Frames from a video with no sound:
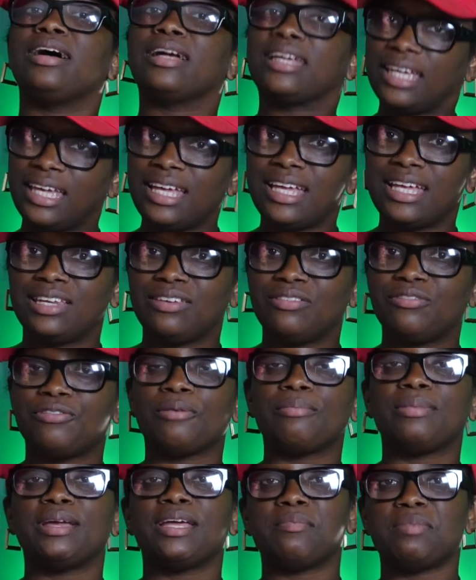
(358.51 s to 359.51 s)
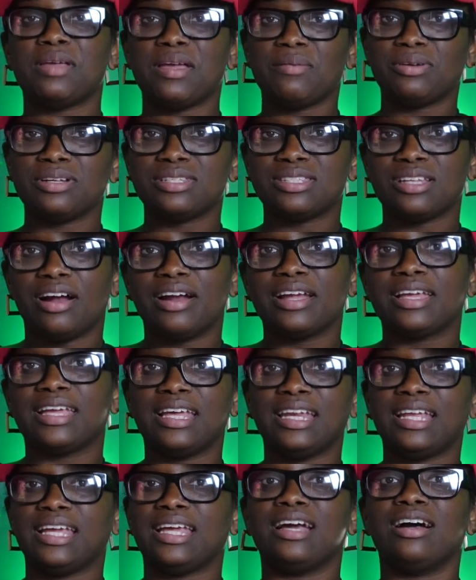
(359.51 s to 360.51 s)
again for me to be able to start
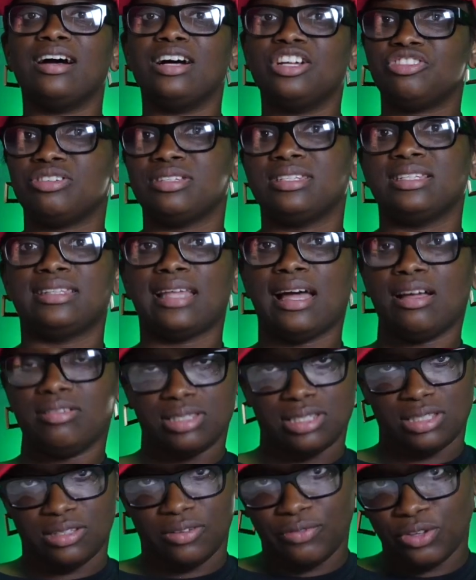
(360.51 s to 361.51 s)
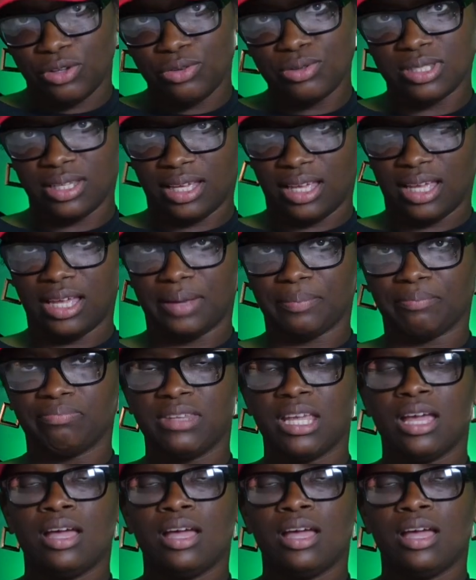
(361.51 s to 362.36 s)
getting hundreds and thousands of views again.